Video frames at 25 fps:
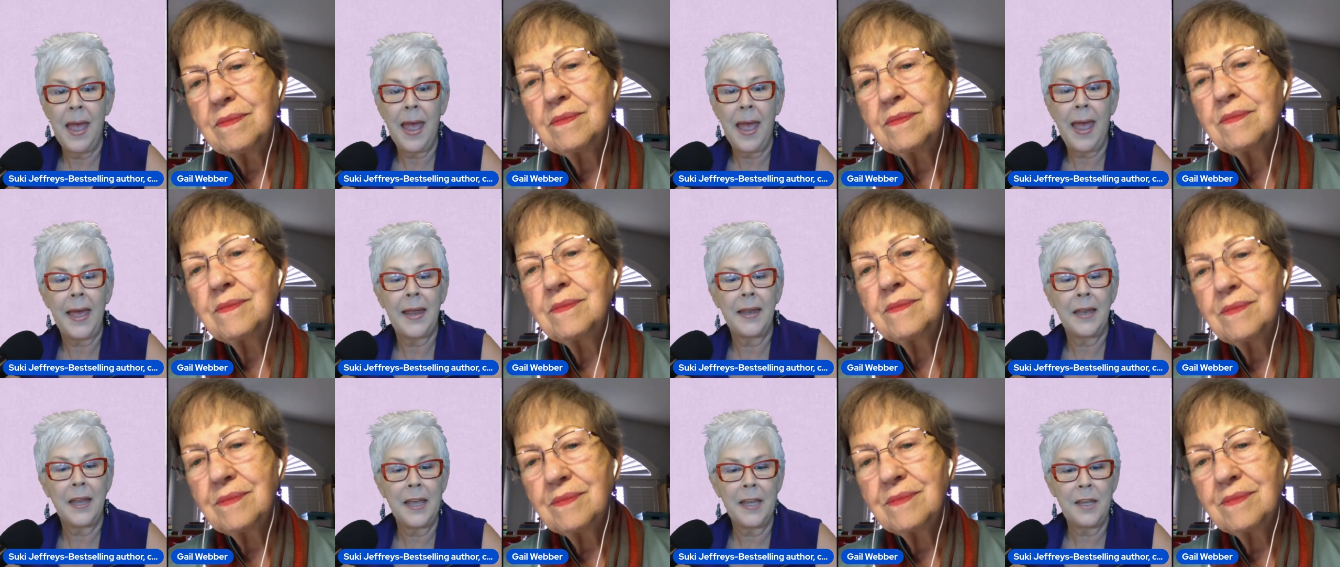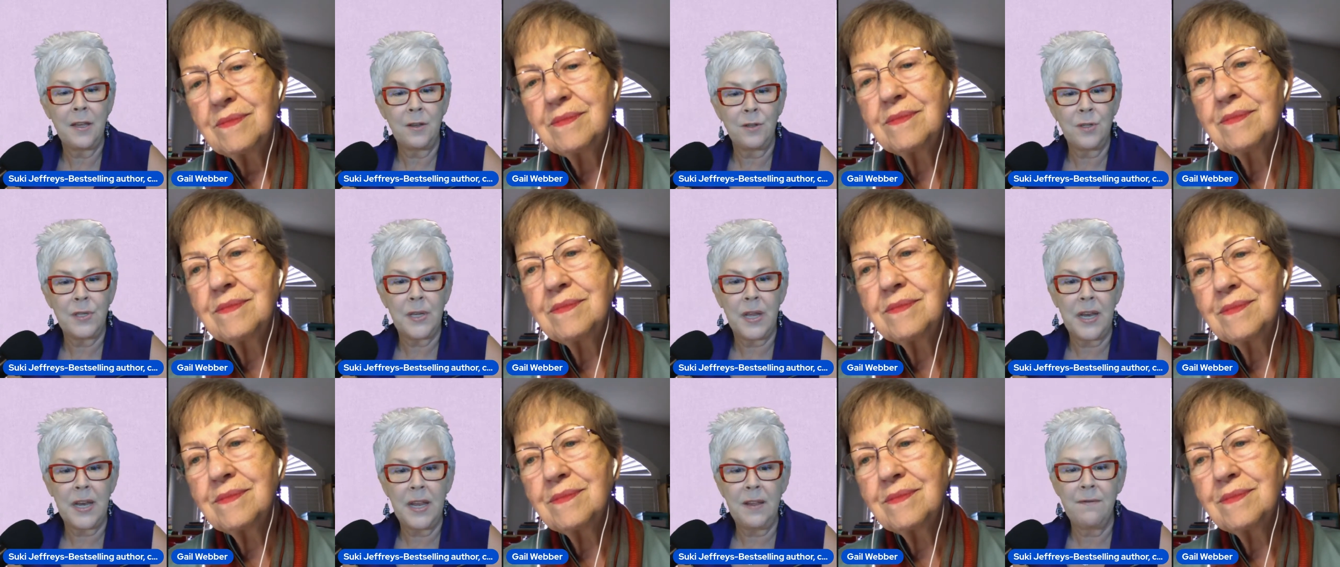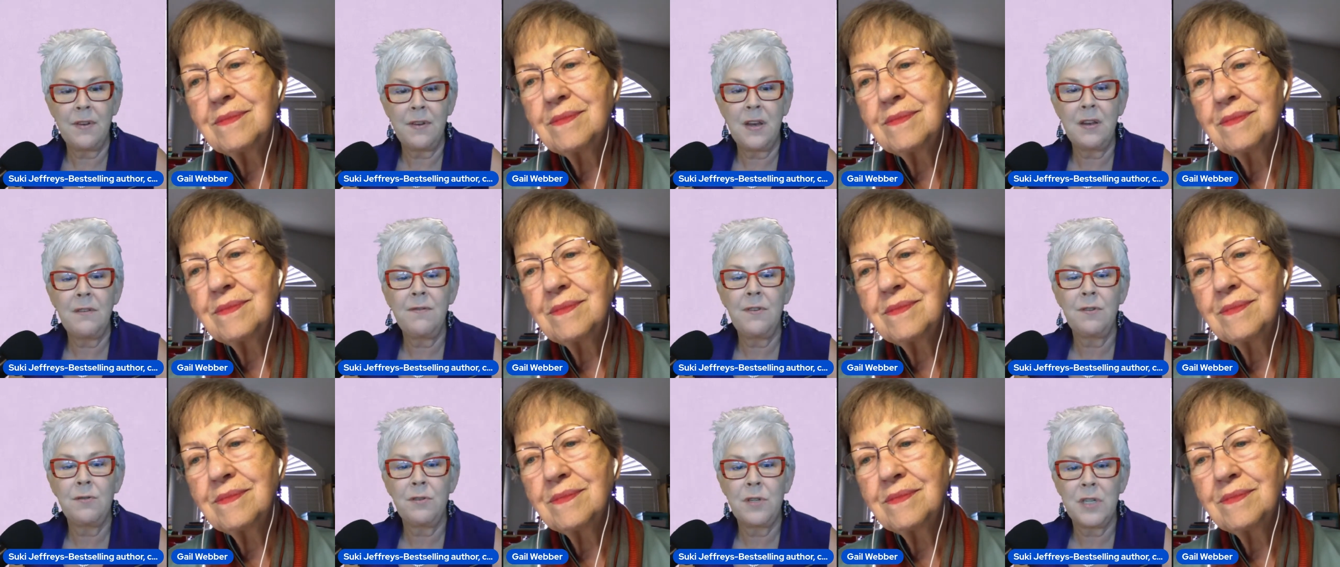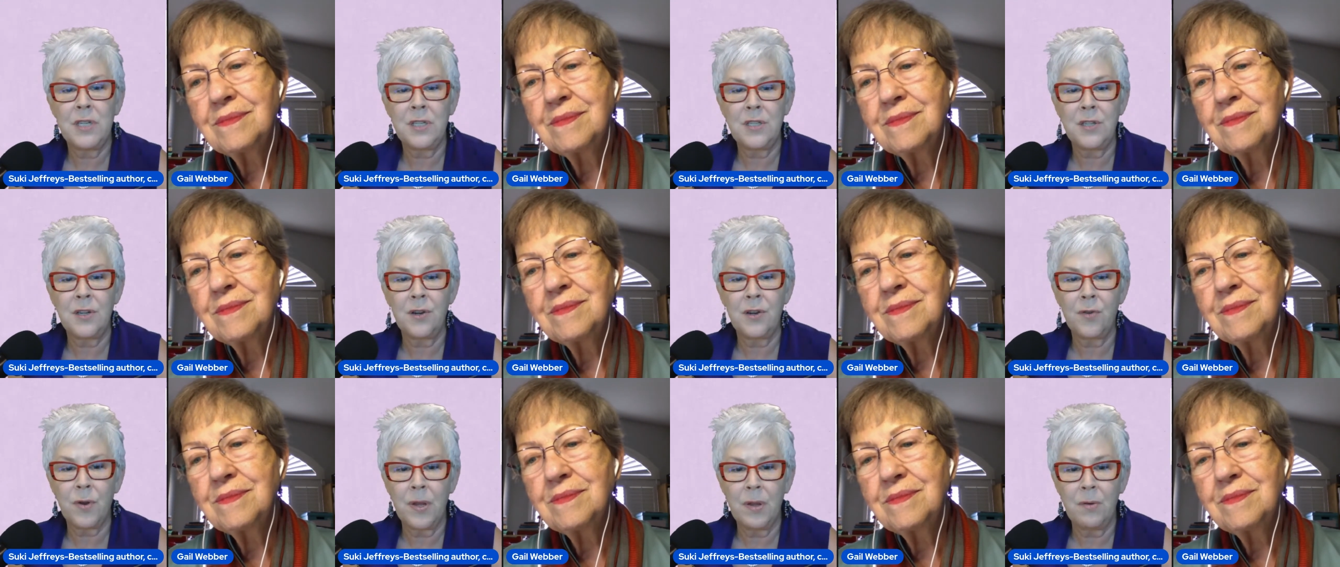Speaker 1: And like you said, even if you
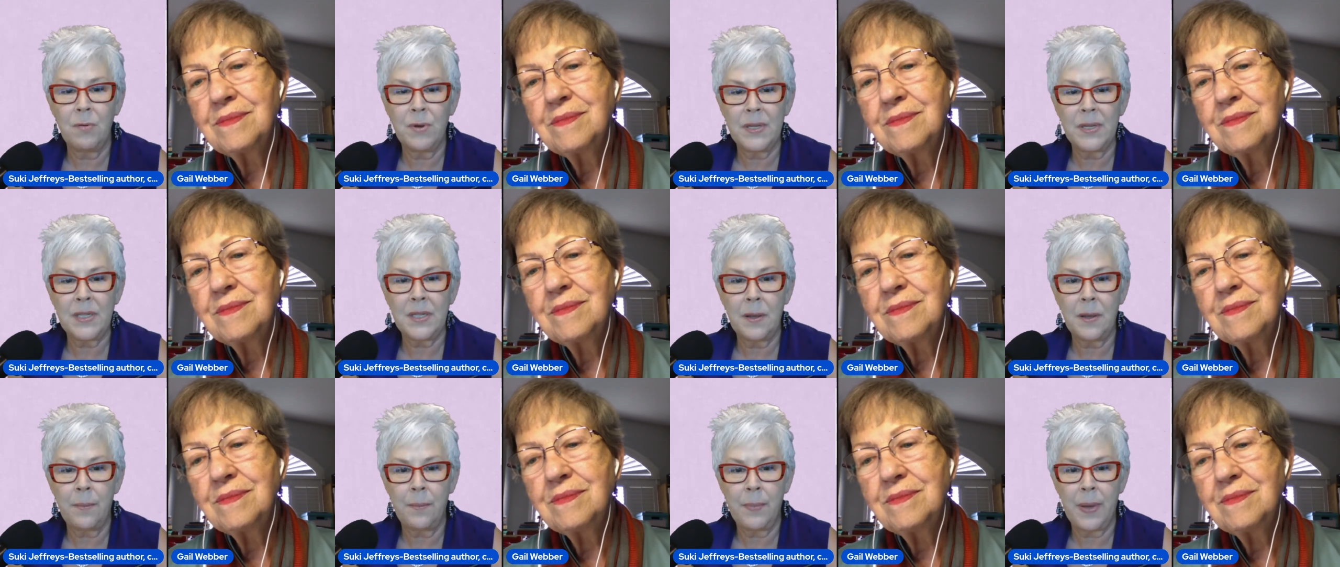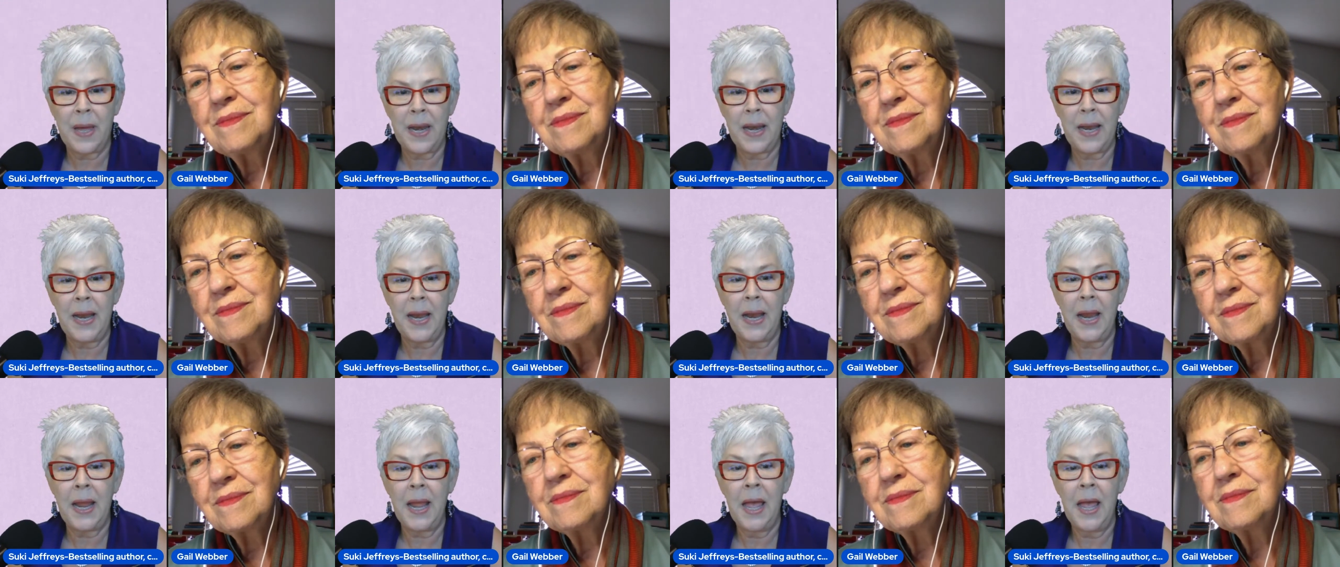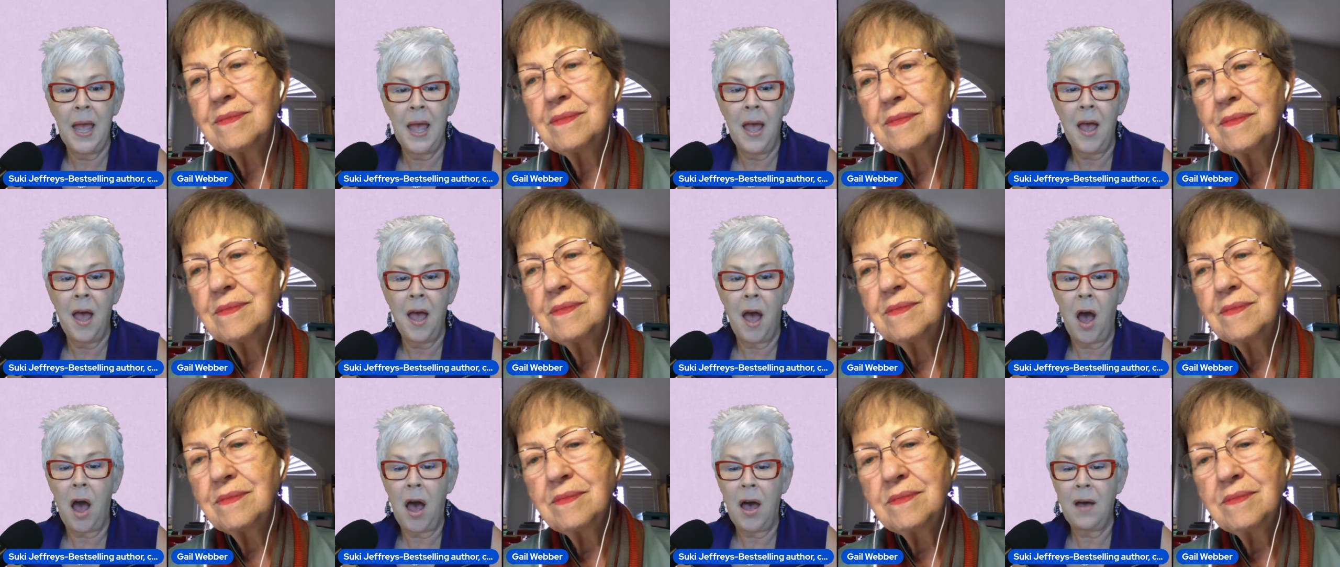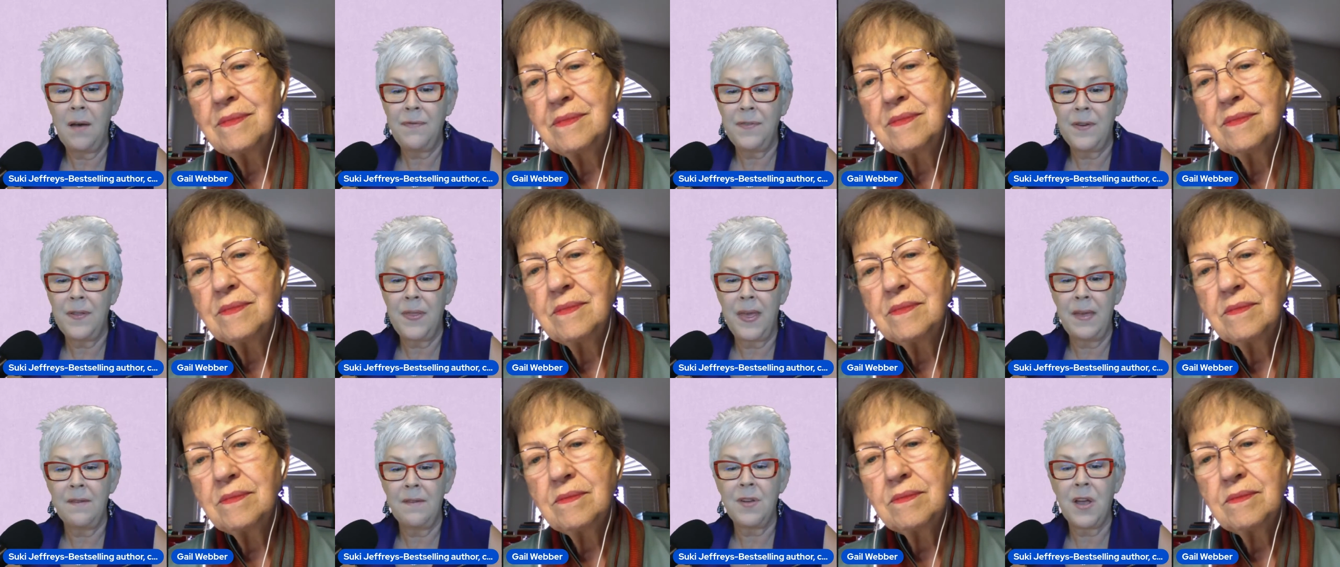disagree with somebody, often
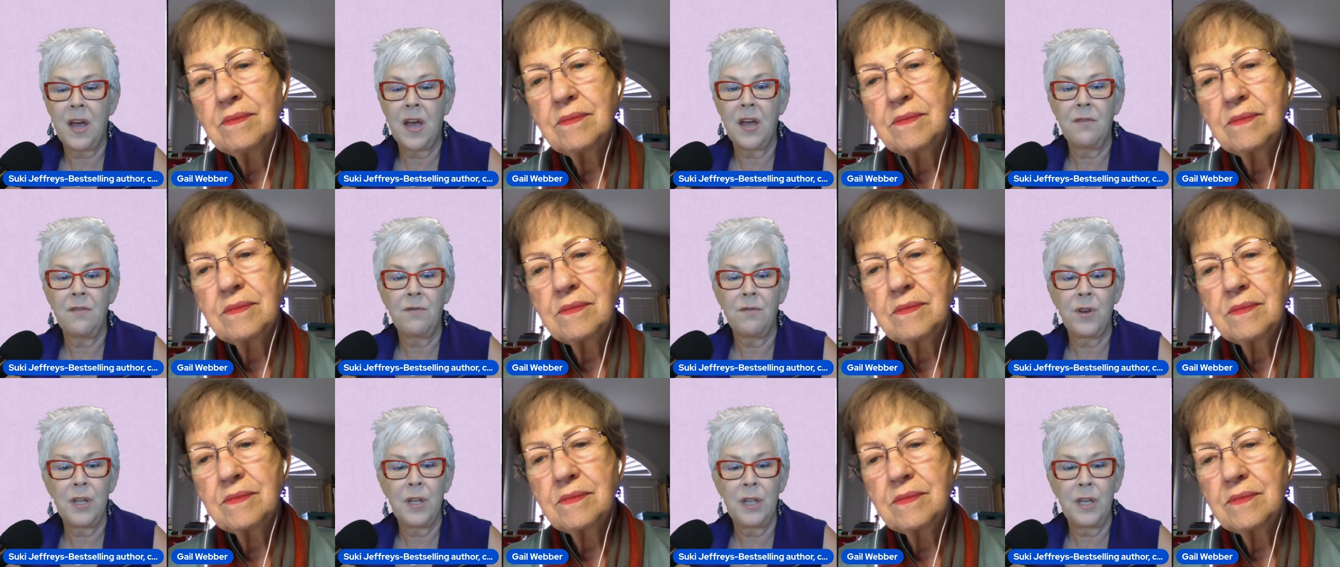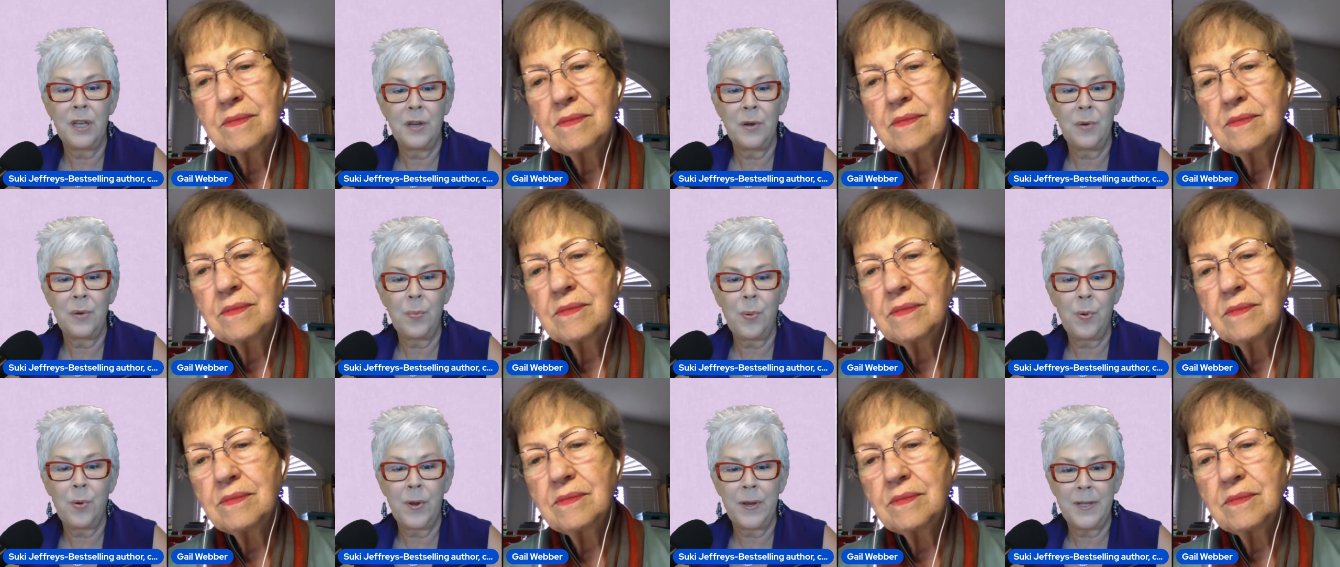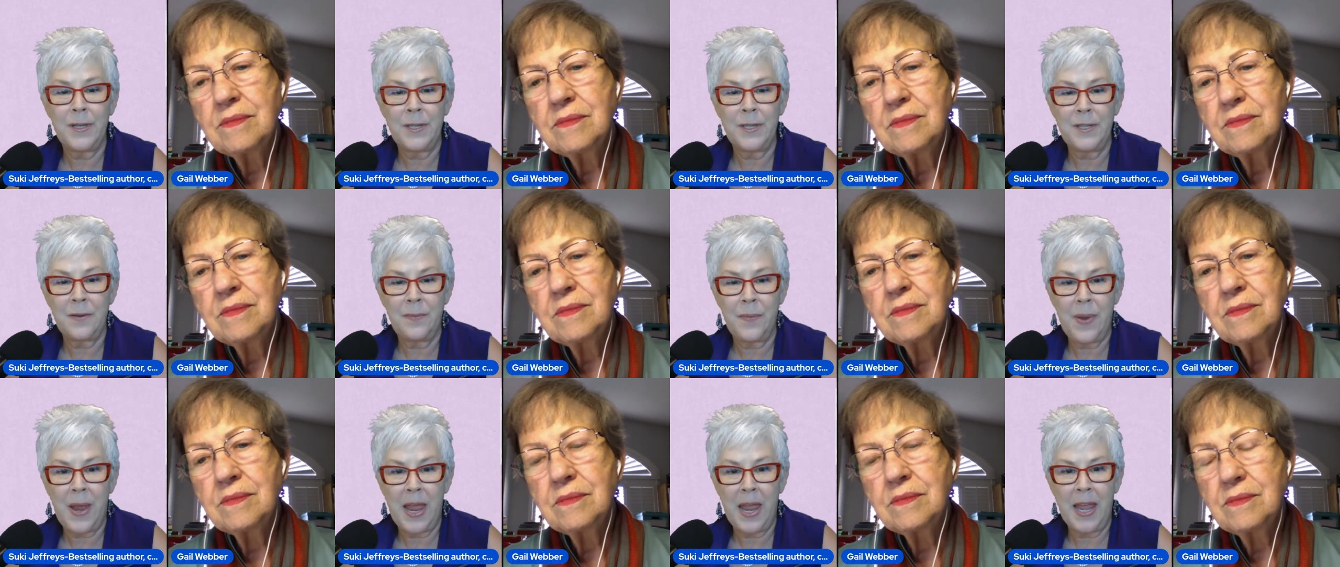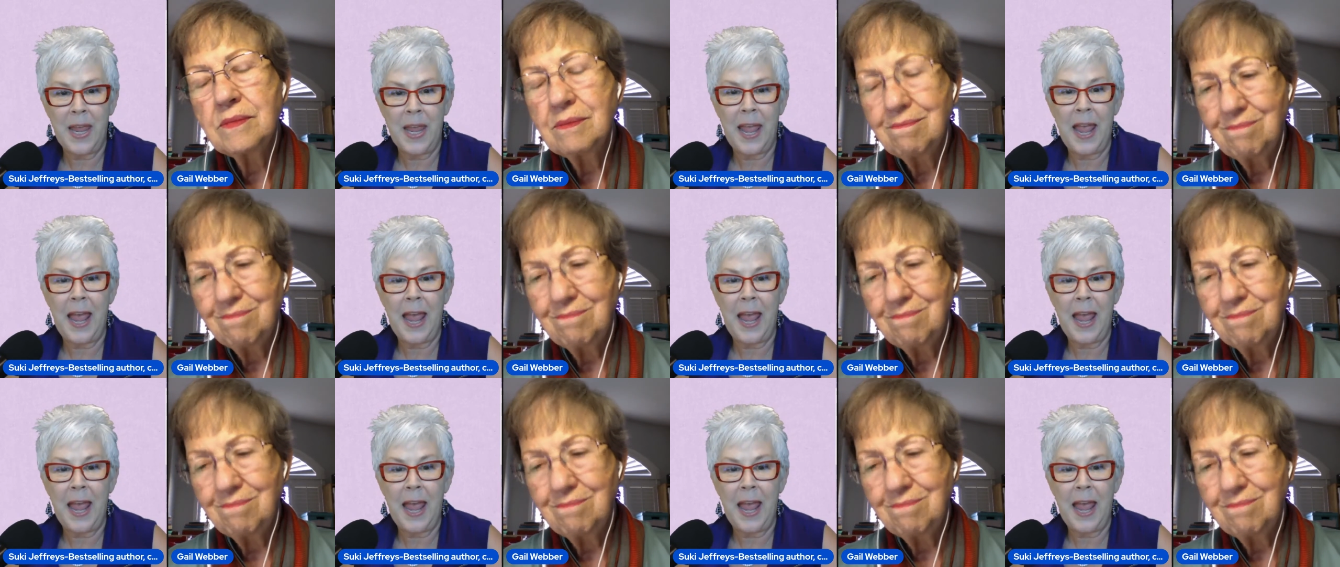they've got really good points to make.